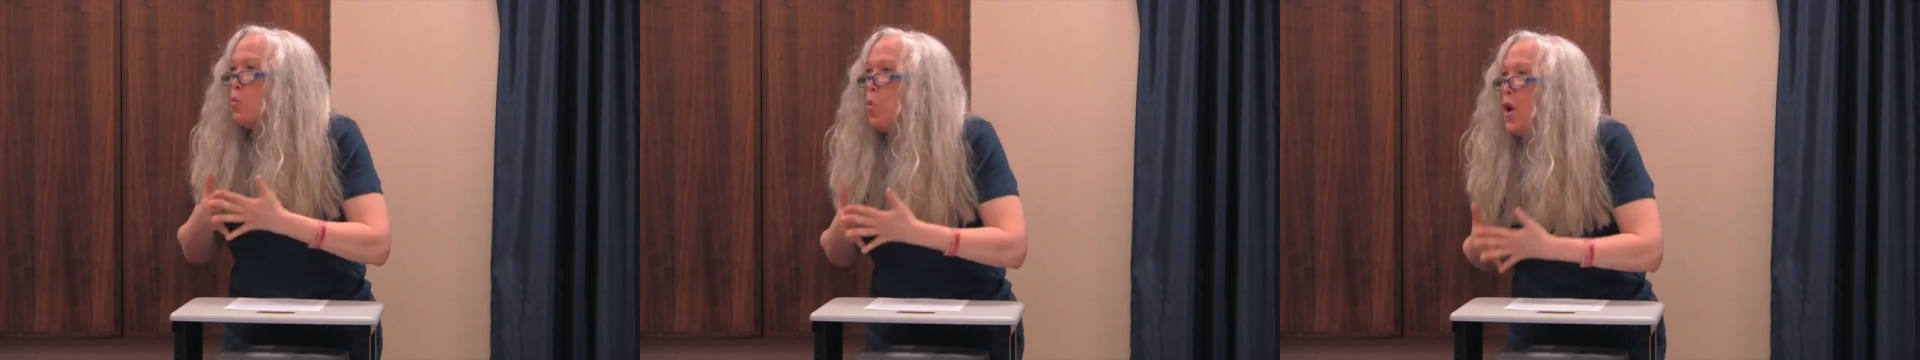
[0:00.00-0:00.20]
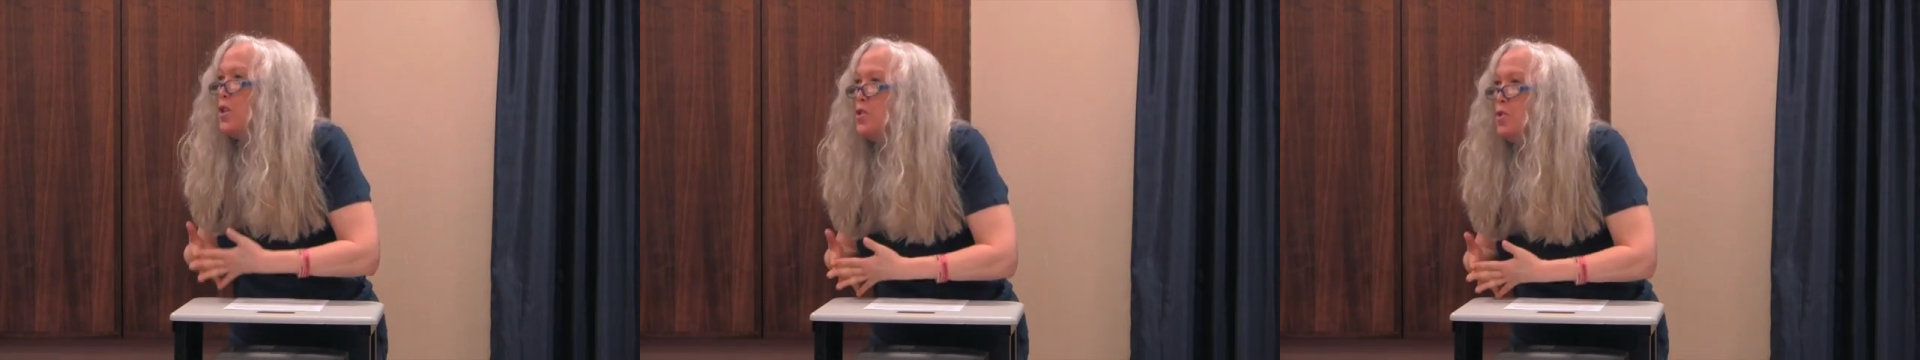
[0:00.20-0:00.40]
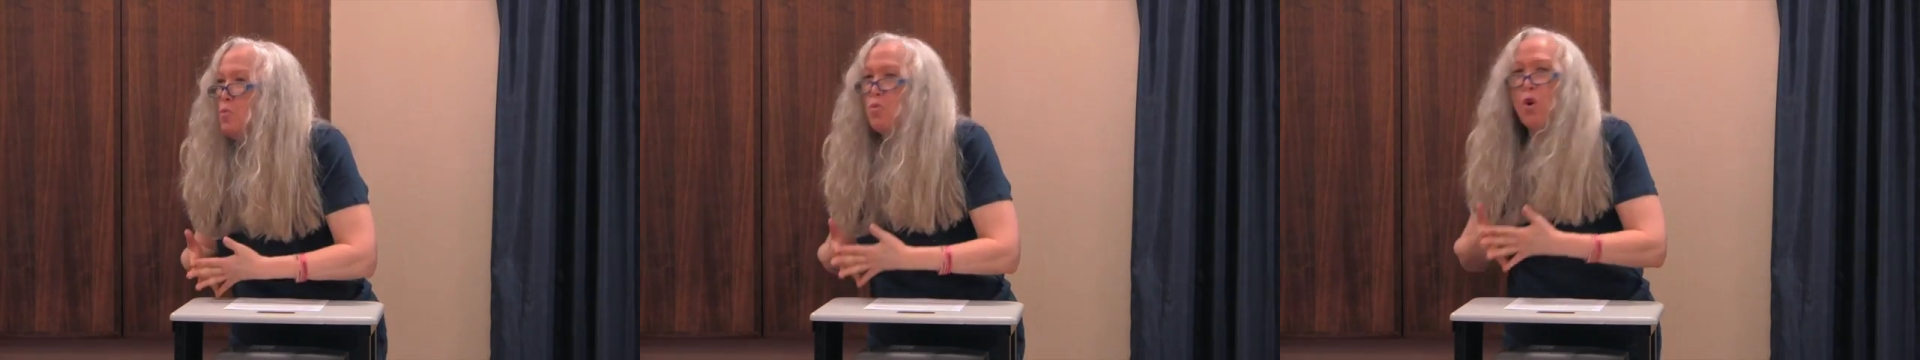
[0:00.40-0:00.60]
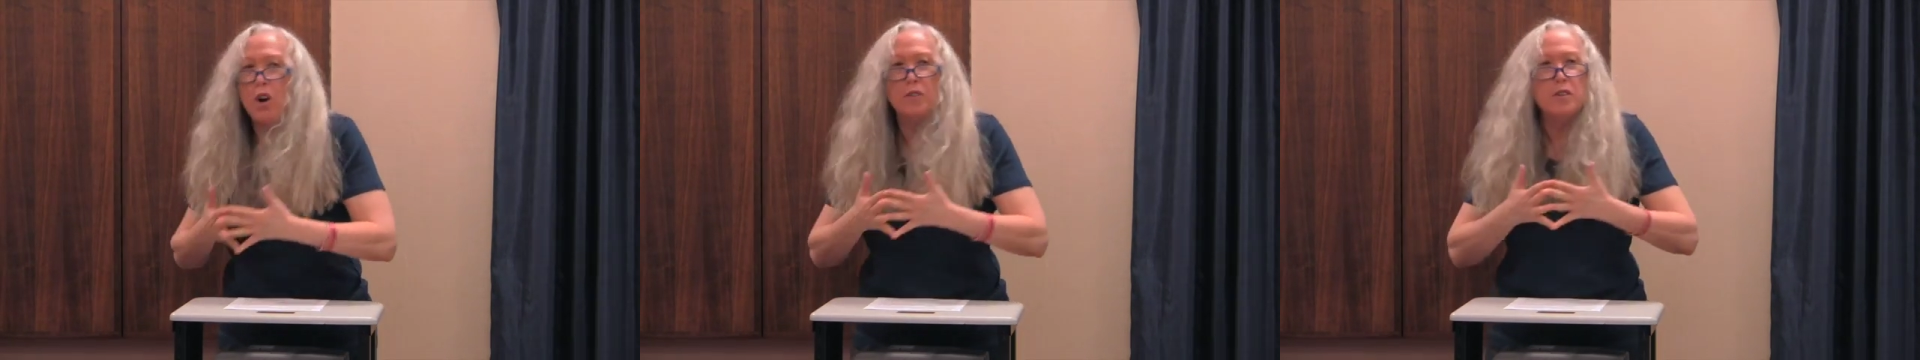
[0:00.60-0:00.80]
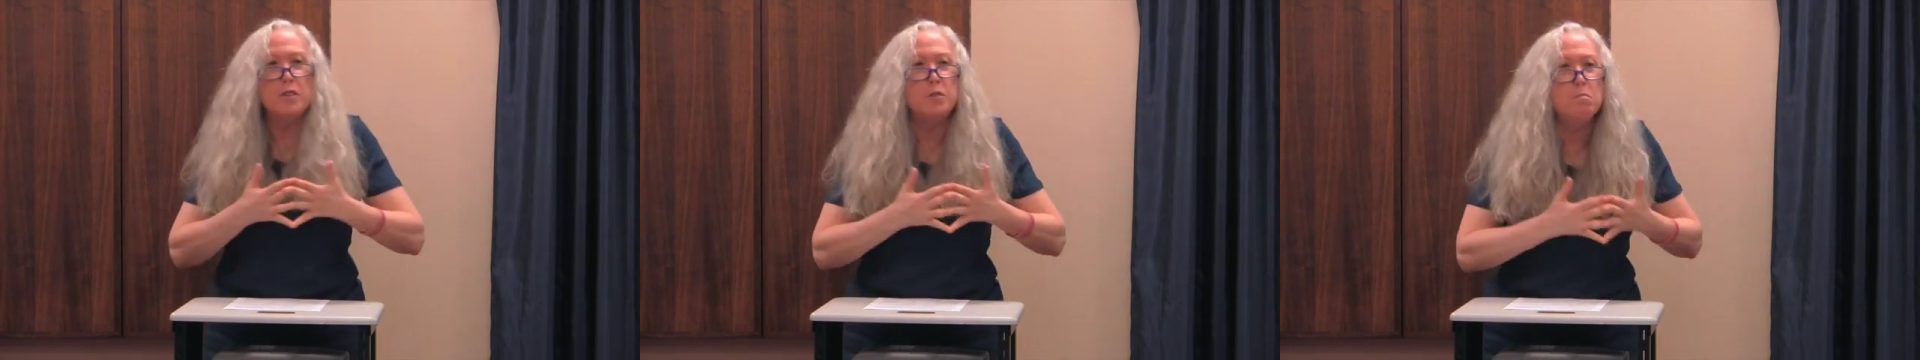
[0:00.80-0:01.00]
when you
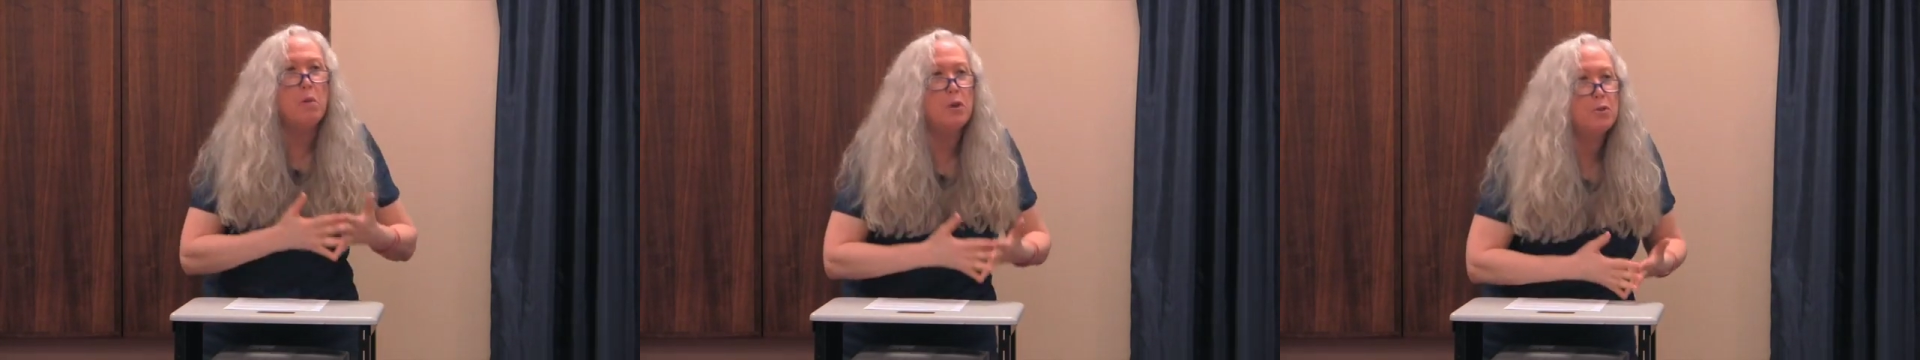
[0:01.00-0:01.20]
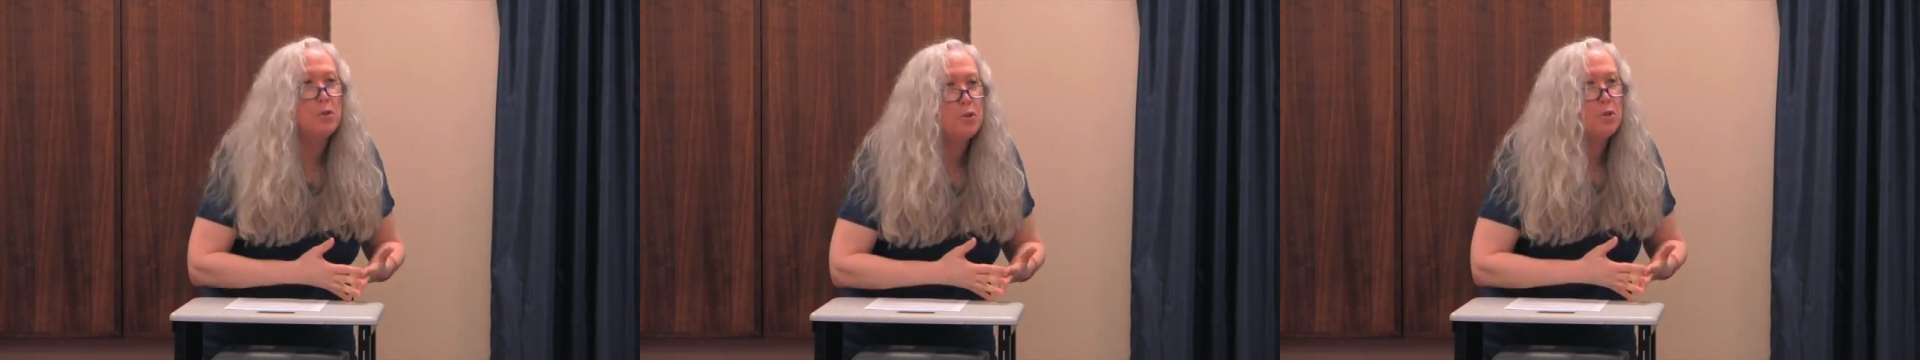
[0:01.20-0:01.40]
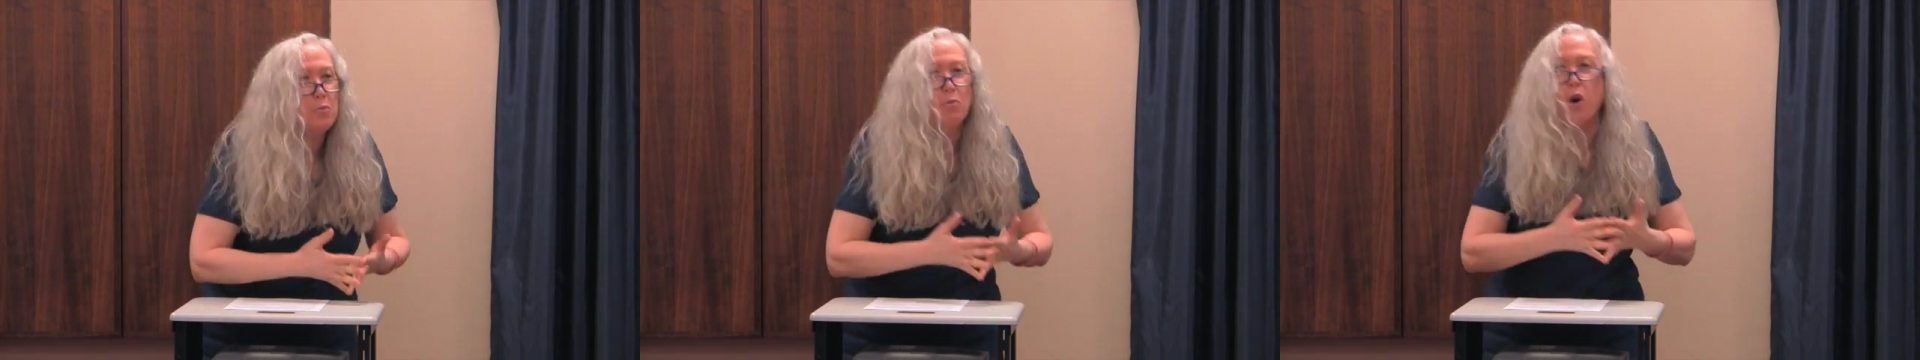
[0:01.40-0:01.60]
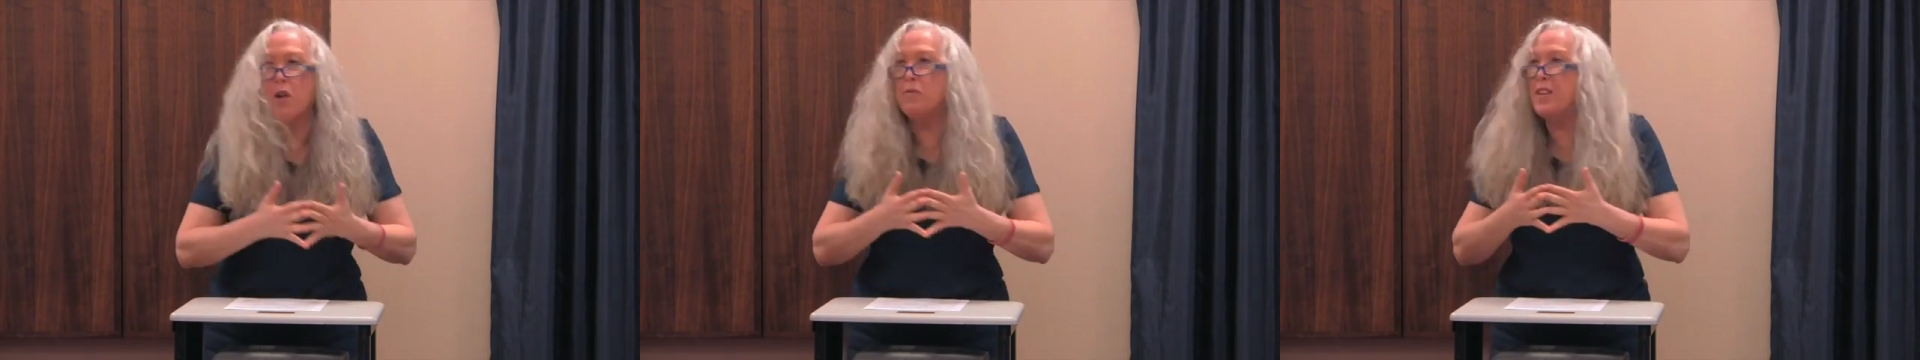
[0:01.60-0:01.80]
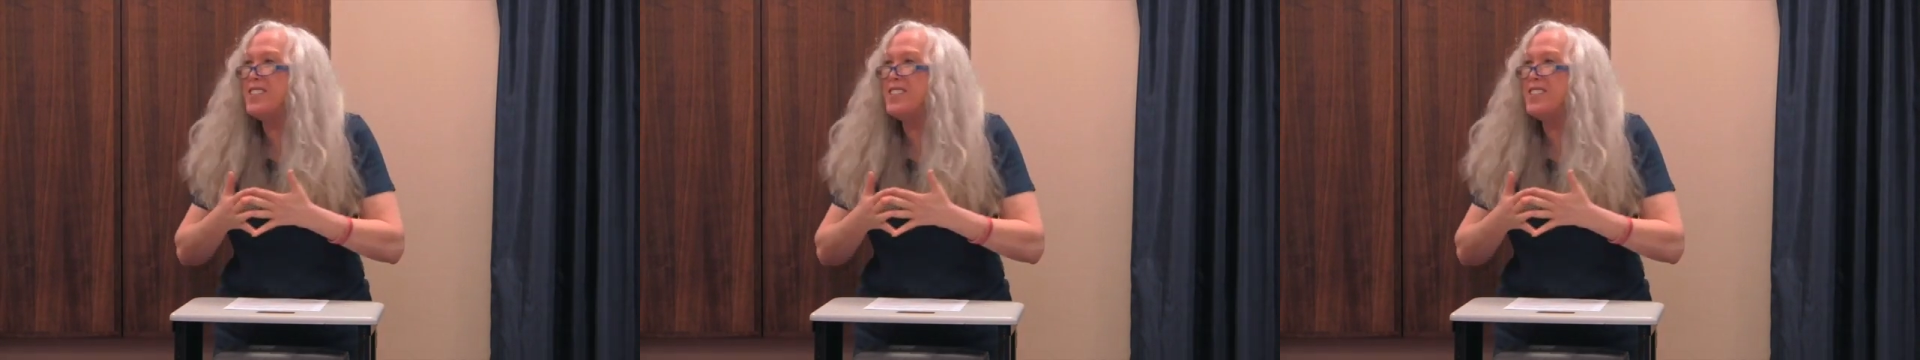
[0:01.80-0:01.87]
want, as much as you want,